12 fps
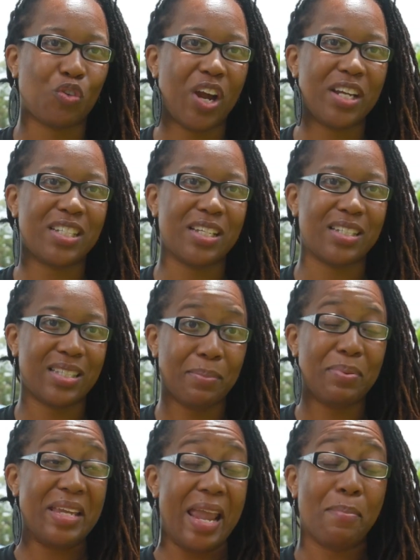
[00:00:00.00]
right? To, to
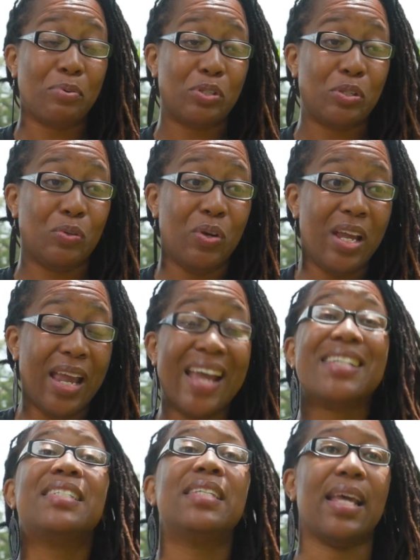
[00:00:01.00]
be able to
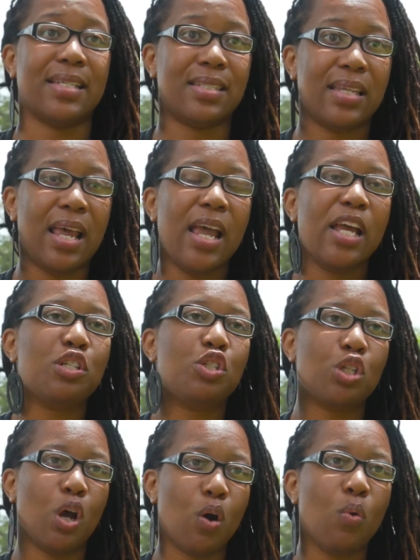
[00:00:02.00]
exist. And
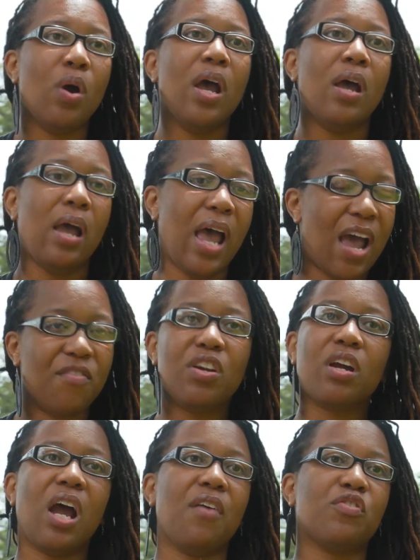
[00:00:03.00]
so having the
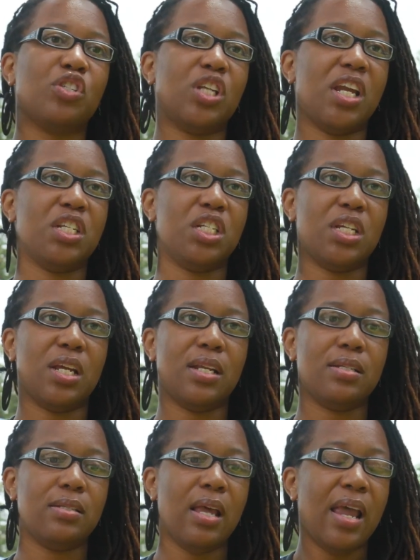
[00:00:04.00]

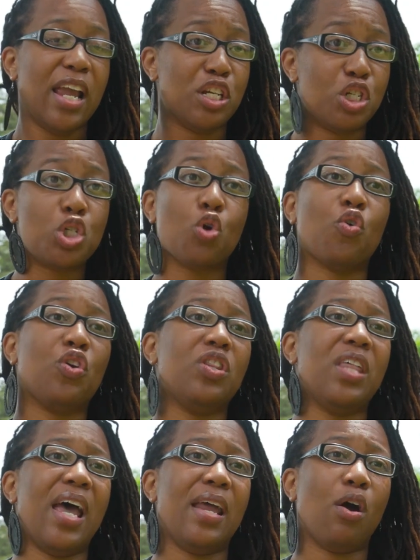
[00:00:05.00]
conversations, ensuring
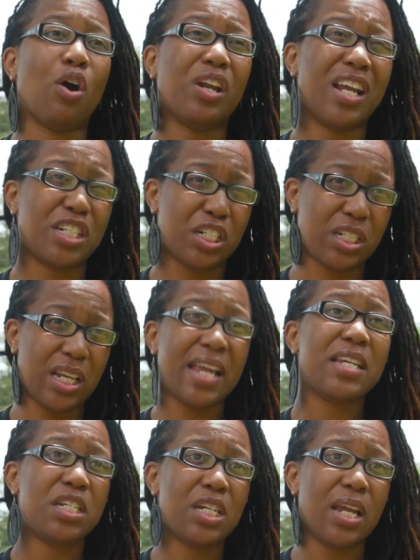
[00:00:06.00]
that our
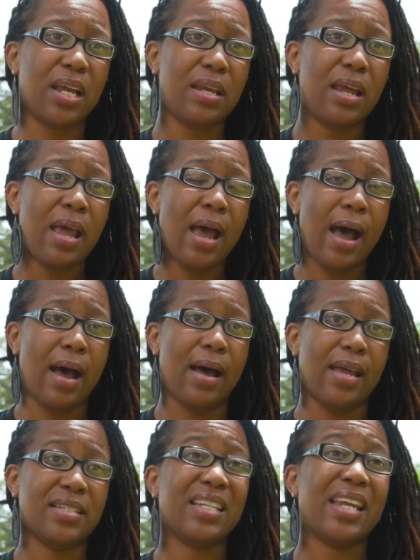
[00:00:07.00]
legislation uh,
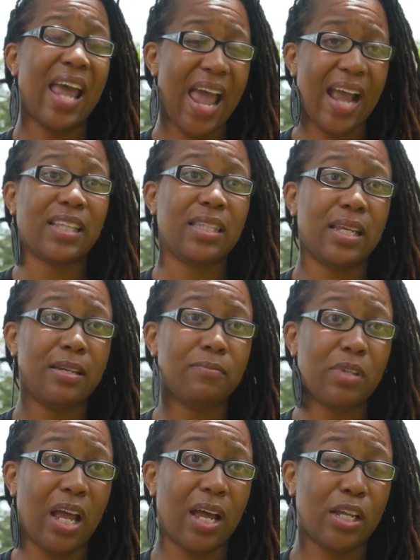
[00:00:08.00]
is enacting,
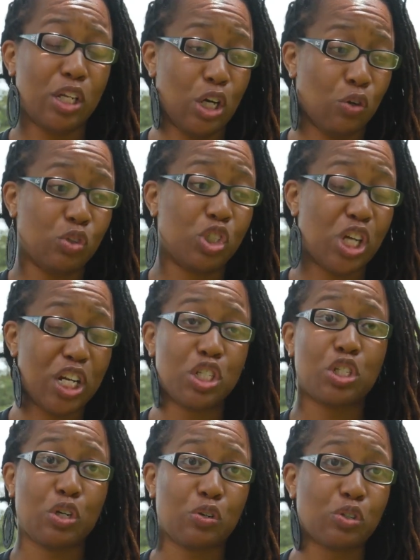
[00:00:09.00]
uh, you know,
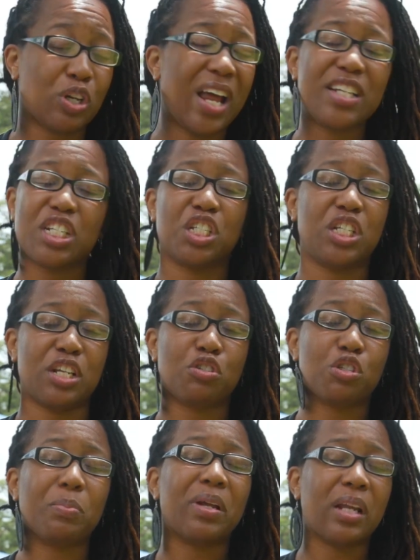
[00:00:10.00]
gestures, or not just
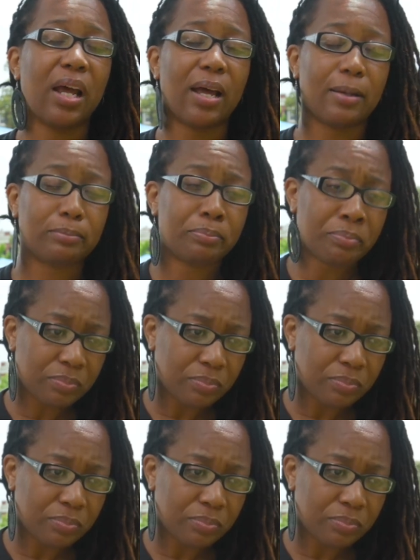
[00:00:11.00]
gestures, but um,